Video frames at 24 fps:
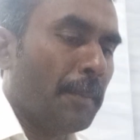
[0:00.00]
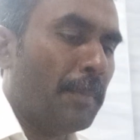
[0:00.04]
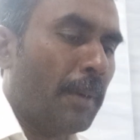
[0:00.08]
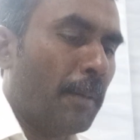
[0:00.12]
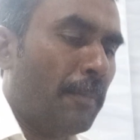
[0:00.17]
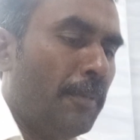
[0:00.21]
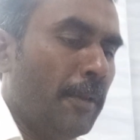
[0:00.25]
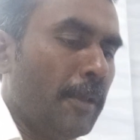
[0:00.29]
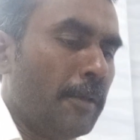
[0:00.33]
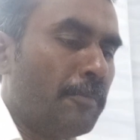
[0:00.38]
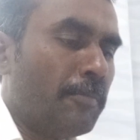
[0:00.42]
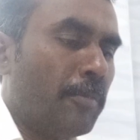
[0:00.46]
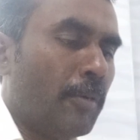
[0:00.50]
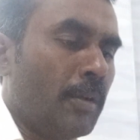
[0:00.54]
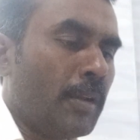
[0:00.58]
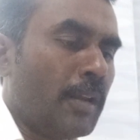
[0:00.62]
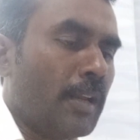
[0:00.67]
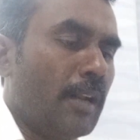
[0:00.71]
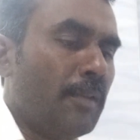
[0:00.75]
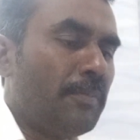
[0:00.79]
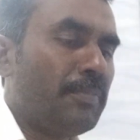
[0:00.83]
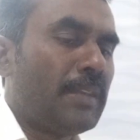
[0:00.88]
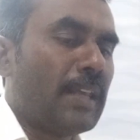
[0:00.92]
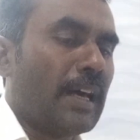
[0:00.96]
public poll
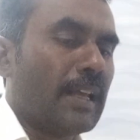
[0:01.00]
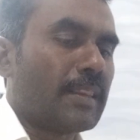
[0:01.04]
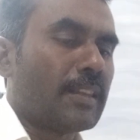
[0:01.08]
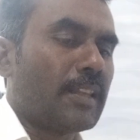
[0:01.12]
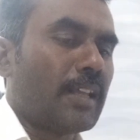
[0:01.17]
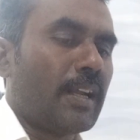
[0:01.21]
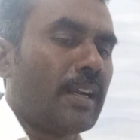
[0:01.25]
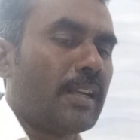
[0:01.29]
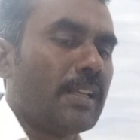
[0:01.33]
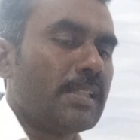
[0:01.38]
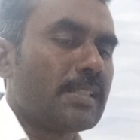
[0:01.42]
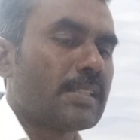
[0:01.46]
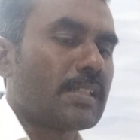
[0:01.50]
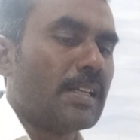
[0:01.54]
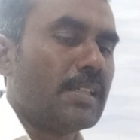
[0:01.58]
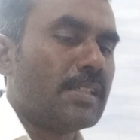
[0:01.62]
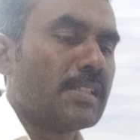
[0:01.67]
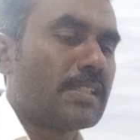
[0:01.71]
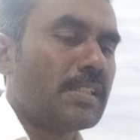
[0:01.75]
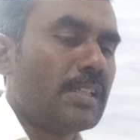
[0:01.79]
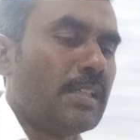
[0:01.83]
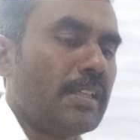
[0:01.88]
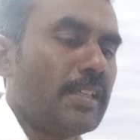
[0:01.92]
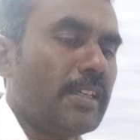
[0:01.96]
help the authorities
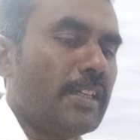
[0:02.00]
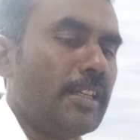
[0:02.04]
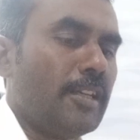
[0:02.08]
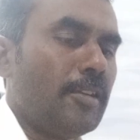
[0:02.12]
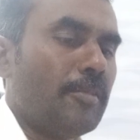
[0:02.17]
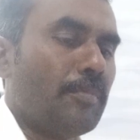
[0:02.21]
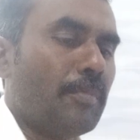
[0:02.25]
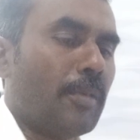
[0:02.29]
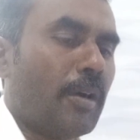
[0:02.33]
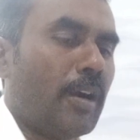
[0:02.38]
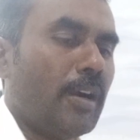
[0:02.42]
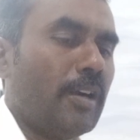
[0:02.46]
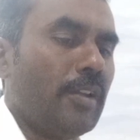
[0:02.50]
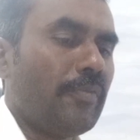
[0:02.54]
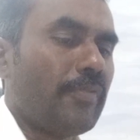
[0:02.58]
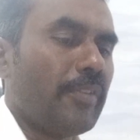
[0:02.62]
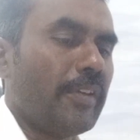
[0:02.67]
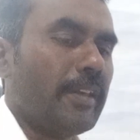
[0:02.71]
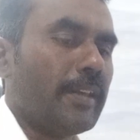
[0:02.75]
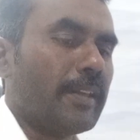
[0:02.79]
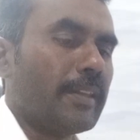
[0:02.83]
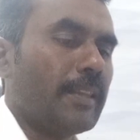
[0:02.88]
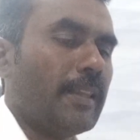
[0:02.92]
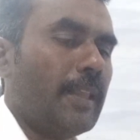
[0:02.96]
concerned in
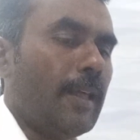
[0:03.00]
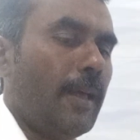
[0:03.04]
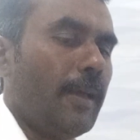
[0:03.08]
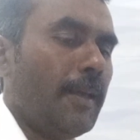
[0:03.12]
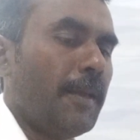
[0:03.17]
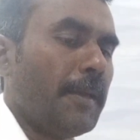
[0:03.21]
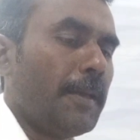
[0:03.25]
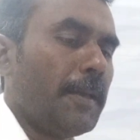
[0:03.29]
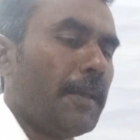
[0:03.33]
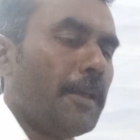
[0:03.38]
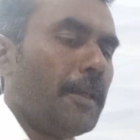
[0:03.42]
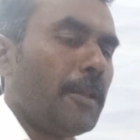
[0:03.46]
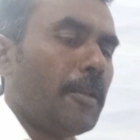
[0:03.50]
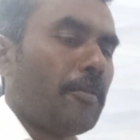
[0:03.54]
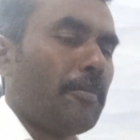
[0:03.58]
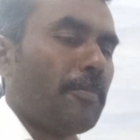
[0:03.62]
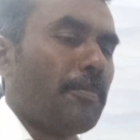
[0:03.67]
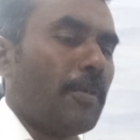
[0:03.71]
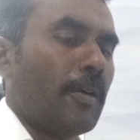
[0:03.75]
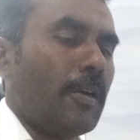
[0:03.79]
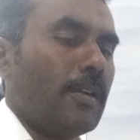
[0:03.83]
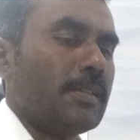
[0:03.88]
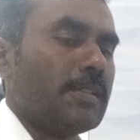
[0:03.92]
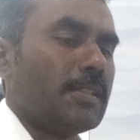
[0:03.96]
modifying the
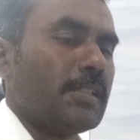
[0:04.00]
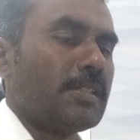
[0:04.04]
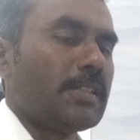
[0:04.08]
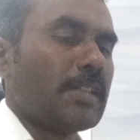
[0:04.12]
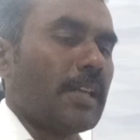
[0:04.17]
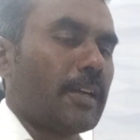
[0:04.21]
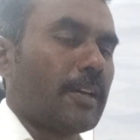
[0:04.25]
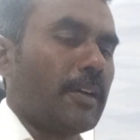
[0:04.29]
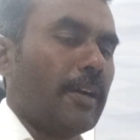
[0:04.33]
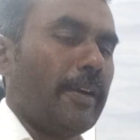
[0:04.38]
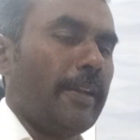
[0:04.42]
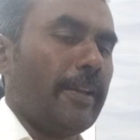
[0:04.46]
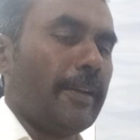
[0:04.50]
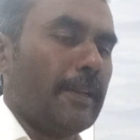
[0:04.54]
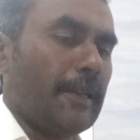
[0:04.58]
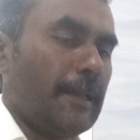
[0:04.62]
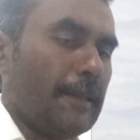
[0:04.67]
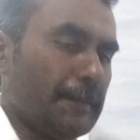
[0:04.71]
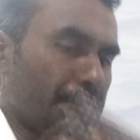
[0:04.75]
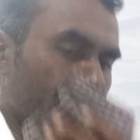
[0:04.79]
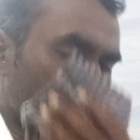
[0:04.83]
policies accordingly.